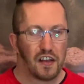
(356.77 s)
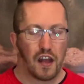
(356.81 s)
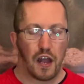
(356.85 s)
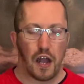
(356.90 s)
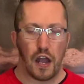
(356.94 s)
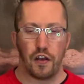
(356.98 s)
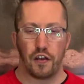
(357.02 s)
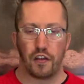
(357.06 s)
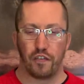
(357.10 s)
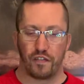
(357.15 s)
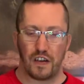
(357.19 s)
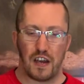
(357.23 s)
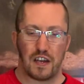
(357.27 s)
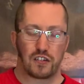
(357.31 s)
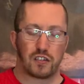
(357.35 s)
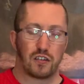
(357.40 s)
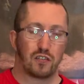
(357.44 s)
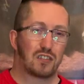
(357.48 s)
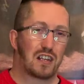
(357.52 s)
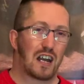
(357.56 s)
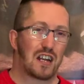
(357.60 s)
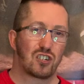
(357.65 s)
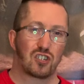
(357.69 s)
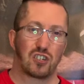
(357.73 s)
and the fact it
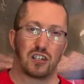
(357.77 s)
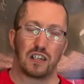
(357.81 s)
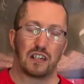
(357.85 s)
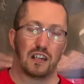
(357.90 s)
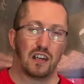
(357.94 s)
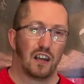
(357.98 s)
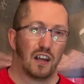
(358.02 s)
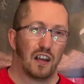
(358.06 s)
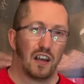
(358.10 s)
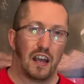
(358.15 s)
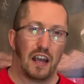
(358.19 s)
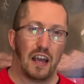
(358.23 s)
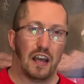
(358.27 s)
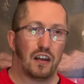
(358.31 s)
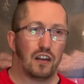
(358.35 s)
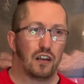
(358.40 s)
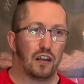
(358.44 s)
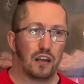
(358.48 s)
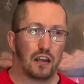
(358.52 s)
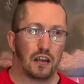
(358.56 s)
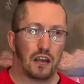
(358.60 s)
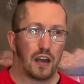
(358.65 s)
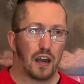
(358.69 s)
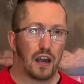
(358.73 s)
was actually in
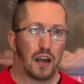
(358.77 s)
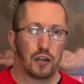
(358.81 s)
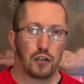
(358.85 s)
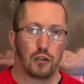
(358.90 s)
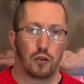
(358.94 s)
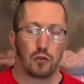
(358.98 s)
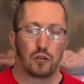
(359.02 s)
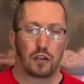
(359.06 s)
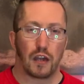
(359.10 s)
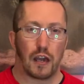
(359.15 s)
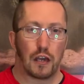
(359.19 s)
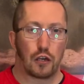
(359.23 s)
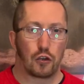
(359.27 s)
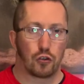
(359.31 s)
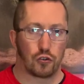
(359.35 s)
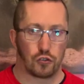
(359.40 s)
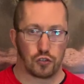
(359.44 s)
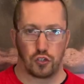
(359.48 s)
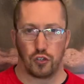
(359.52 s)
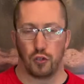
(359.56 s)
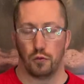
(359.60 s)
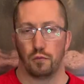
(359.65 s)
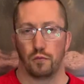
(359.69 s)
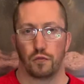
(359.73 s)
the UK
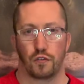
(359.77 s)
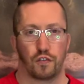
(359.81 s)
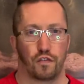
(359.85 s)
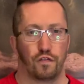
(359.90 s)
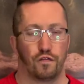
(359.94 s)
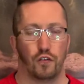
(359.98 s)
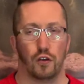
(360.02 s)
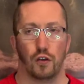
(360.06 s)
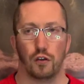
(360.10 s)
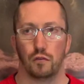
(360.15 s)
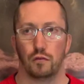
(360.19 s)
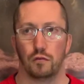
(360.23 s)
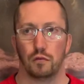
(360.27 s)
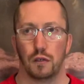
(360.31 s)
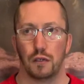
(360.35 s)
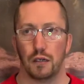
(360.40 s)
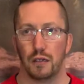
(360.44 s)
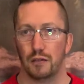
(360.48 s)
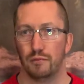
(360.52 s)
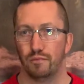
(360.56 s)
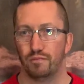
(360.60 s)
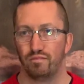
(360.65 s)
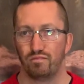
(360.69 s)
customs for